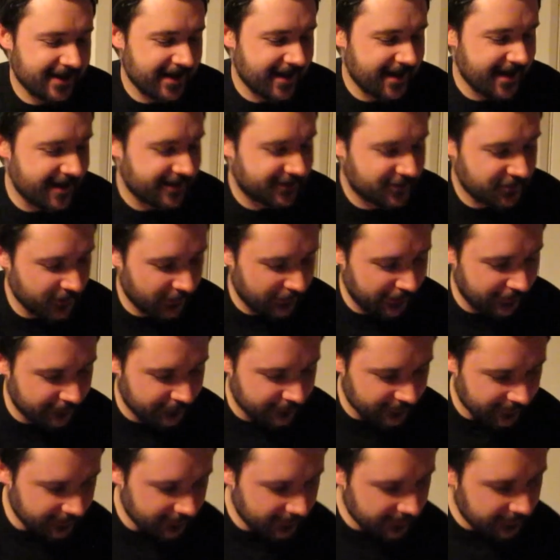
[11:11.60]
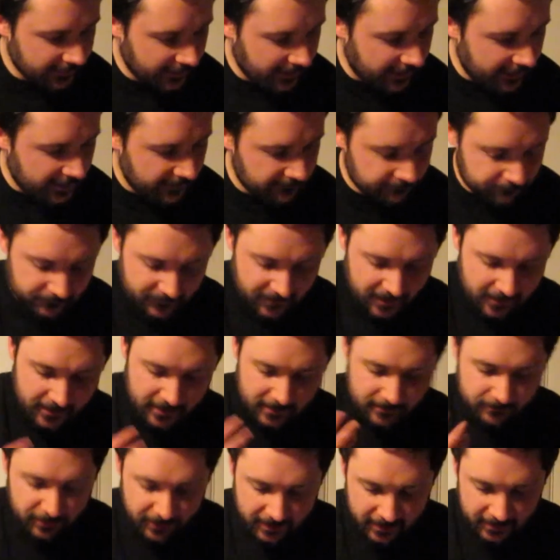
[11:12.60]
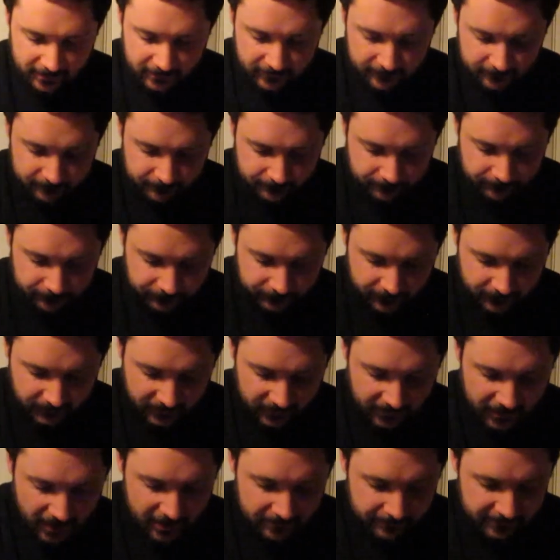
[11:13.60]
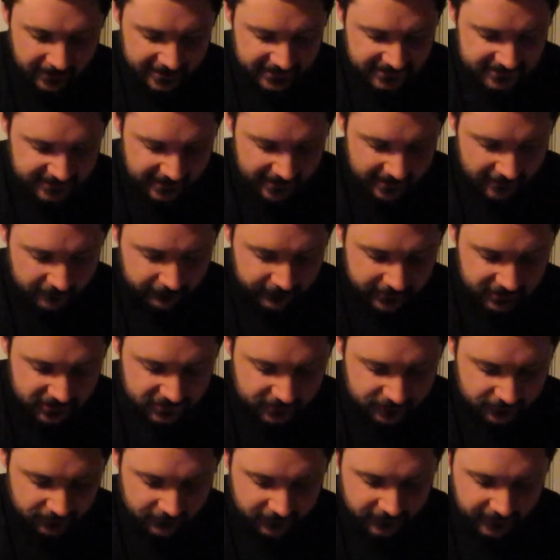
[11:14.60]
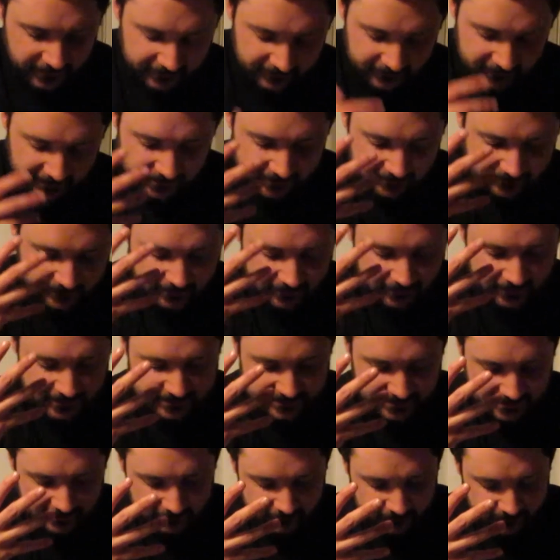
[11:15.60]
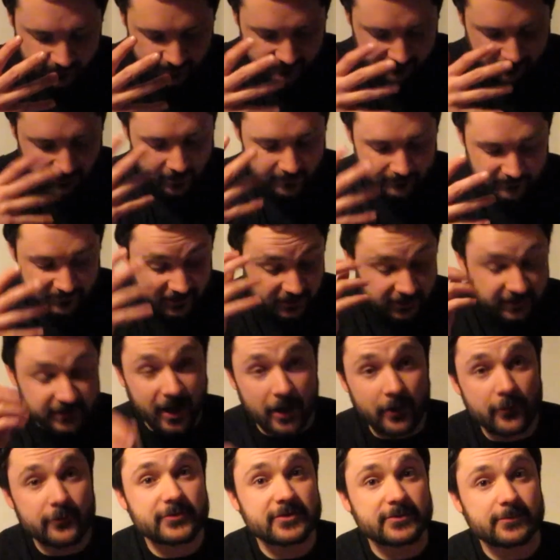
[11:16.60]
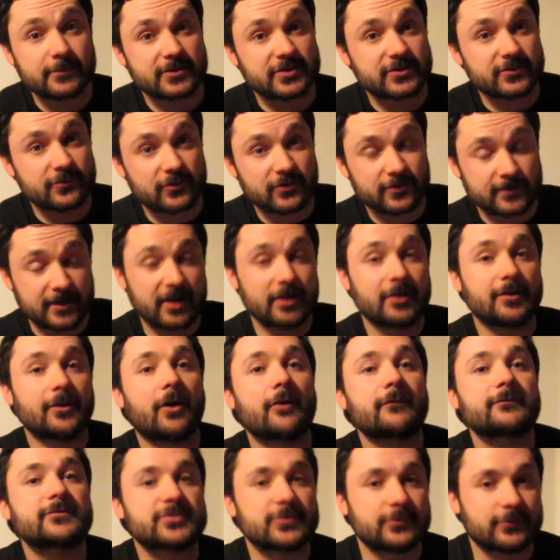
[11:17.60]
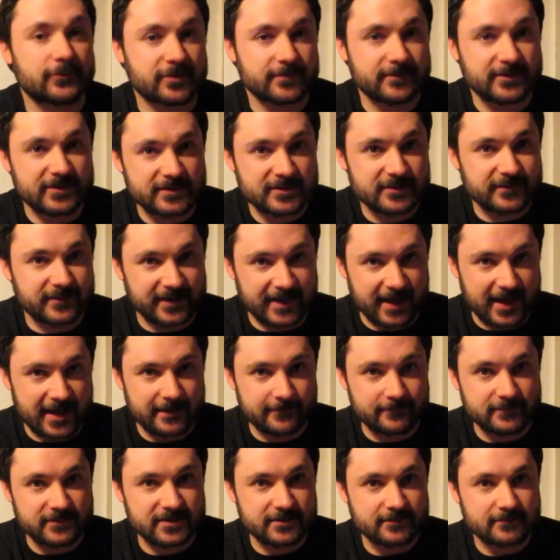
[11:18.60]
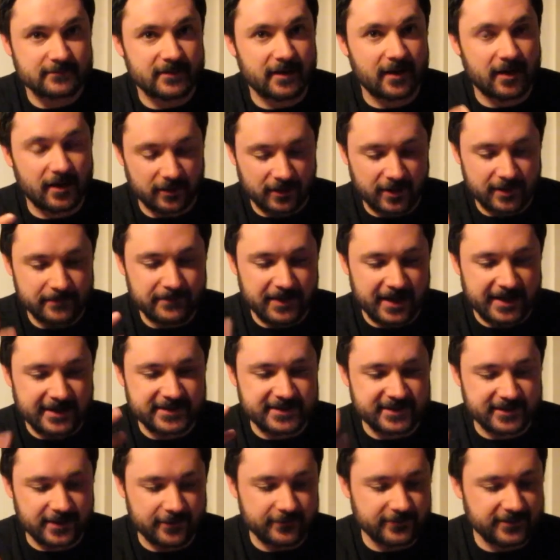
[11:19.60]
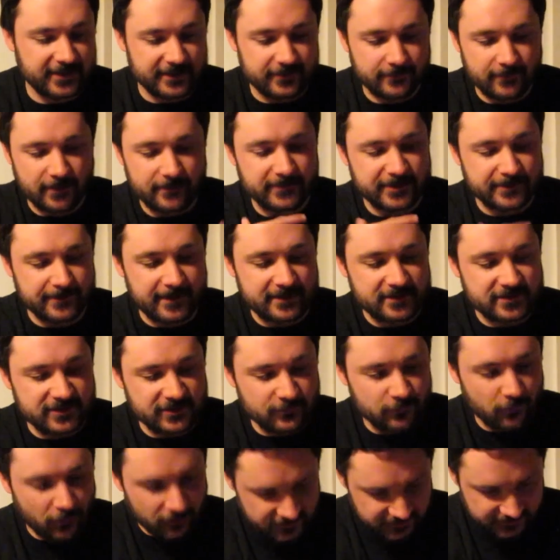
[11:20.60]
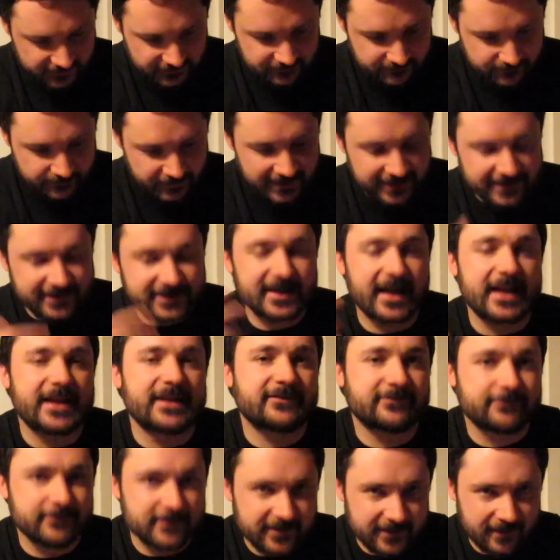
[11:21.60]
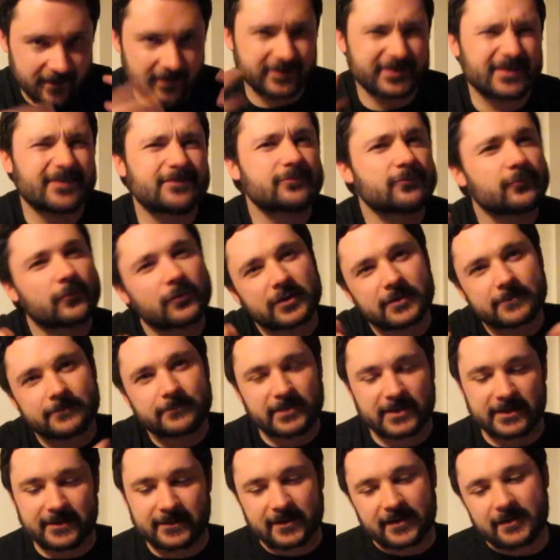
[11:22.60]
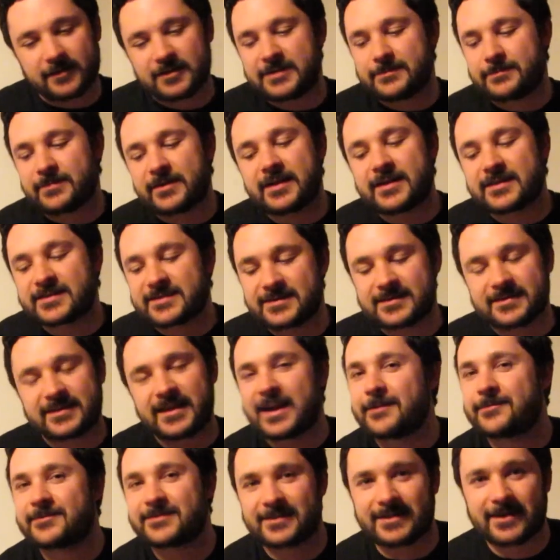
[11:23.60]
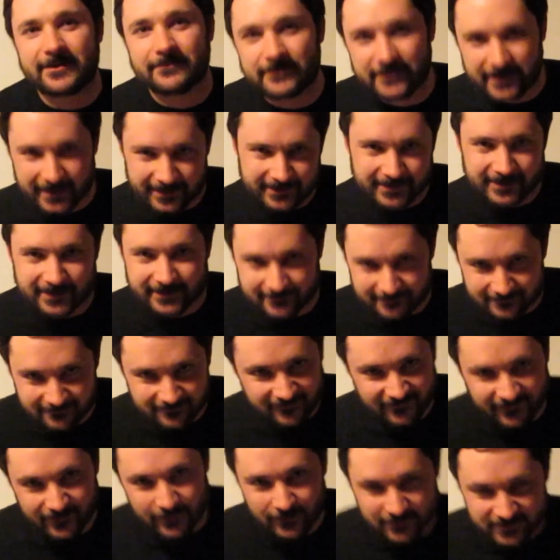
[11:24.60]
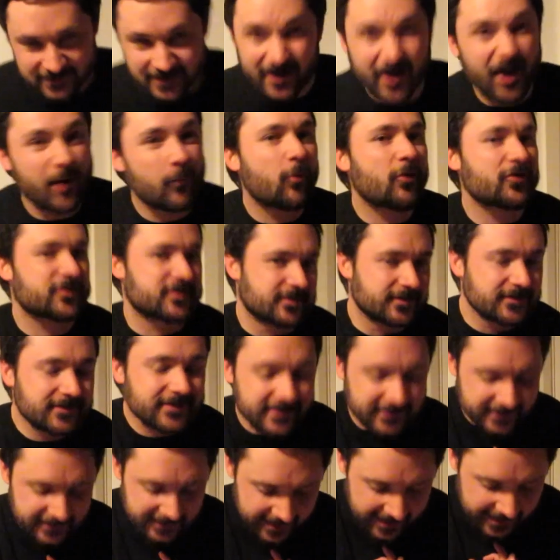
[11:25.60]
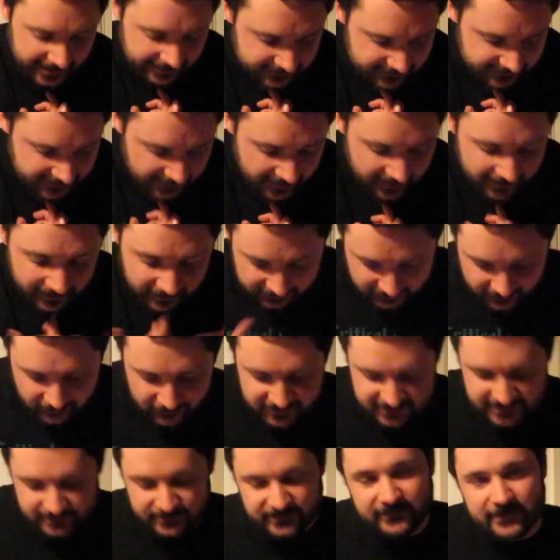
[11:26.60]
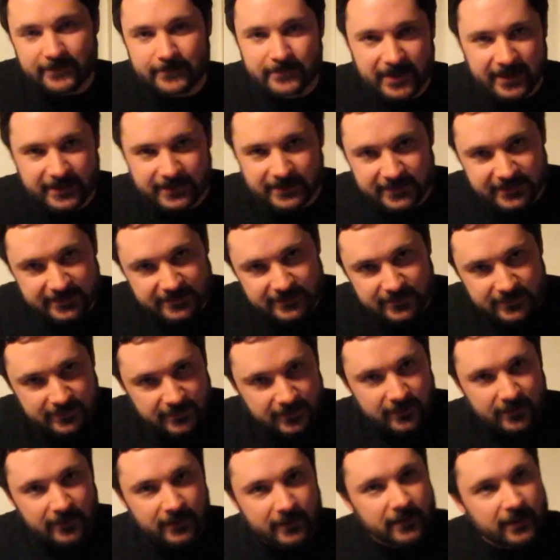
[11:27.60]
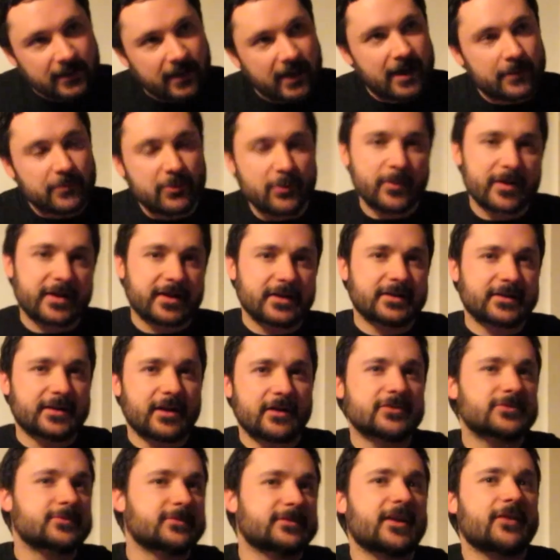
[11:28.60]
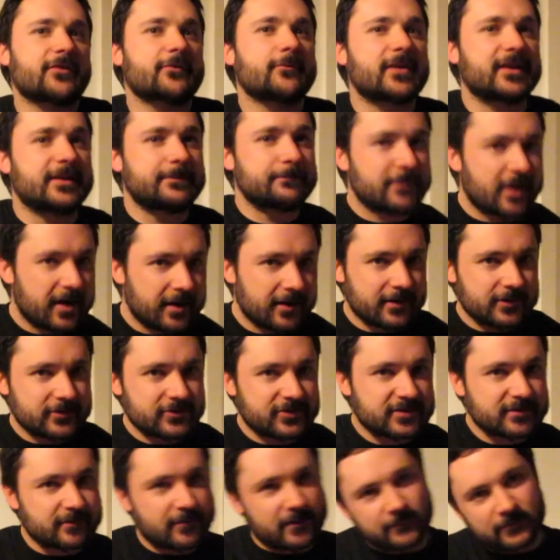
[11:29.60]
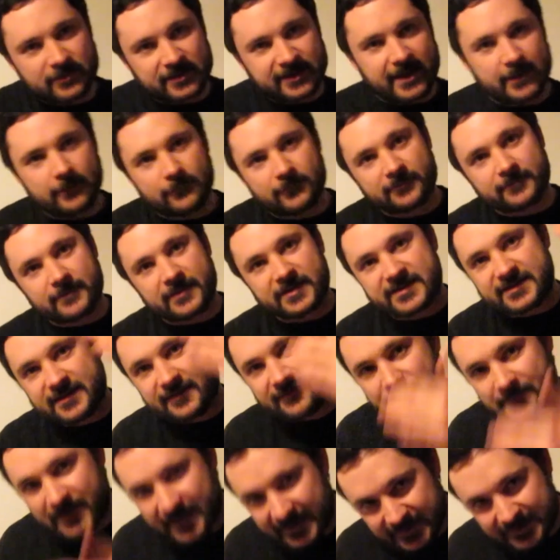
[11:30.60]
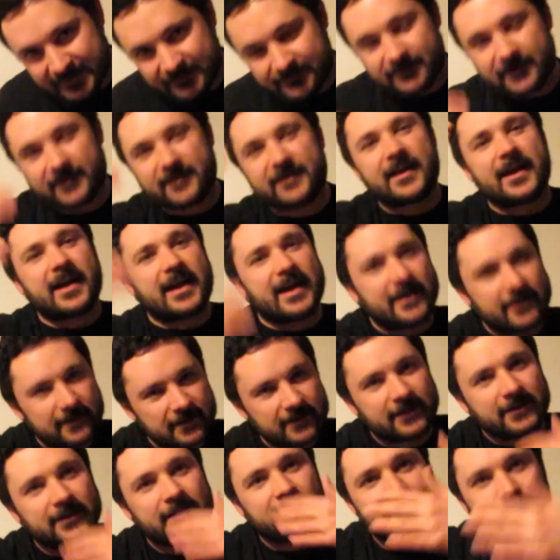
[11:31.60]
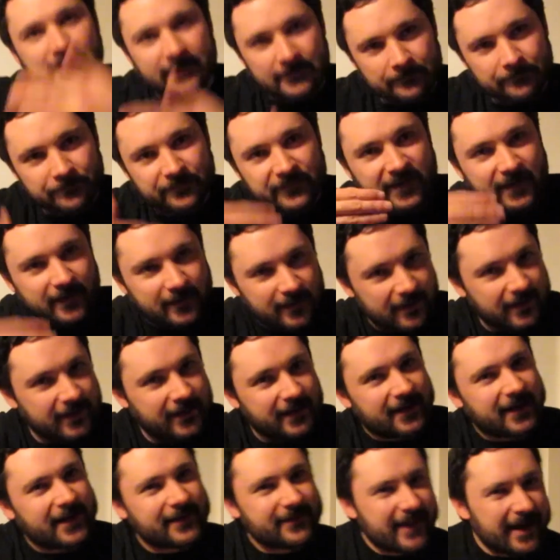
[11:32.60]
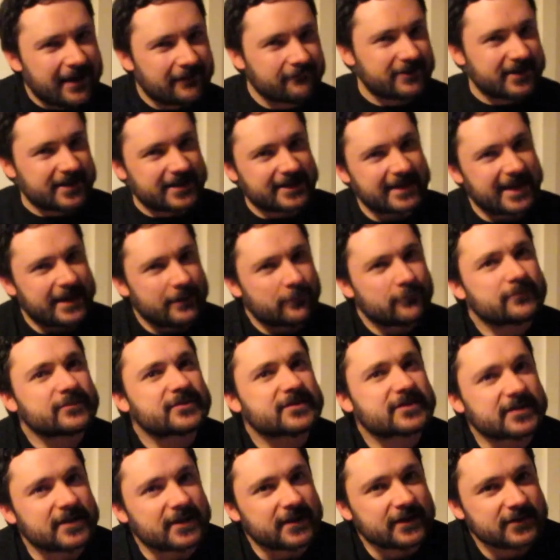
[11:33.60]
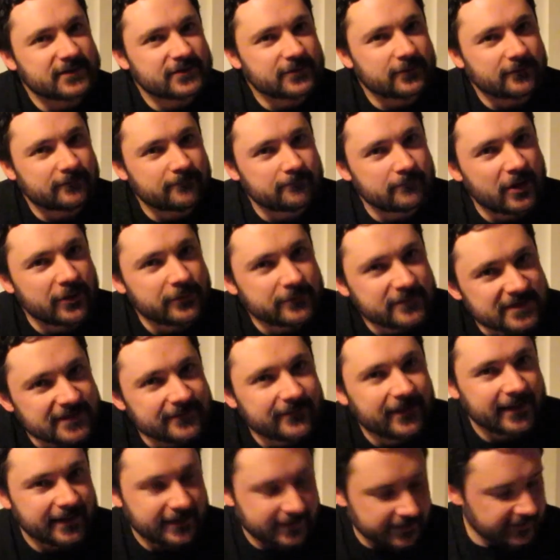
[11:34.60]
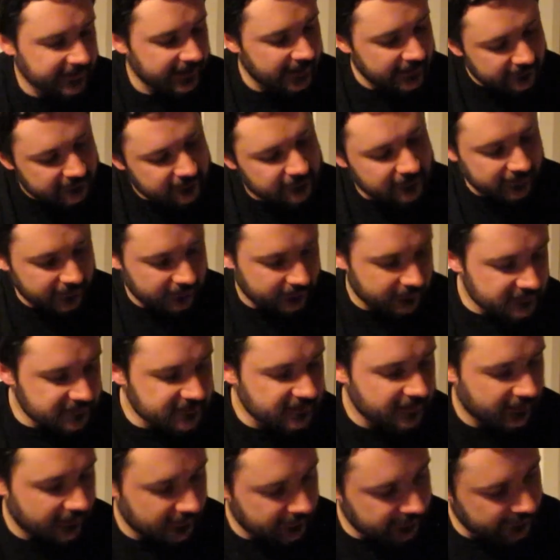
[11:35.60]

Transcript: Yeah, cool. Yeah. But going back to that original thing, the idea of going, right, I'm going to go to a tournament. A lot of tournaments for games are like painted only. The one we went to wasn't, but it gave me that I didn't want to be the only person there with an unpainted force. I wasn't in the end, and I got some of it painted. But we're going to go to another one in March, so I want to get all of my stuff painted for that, and that really helps to sort of motivate and get things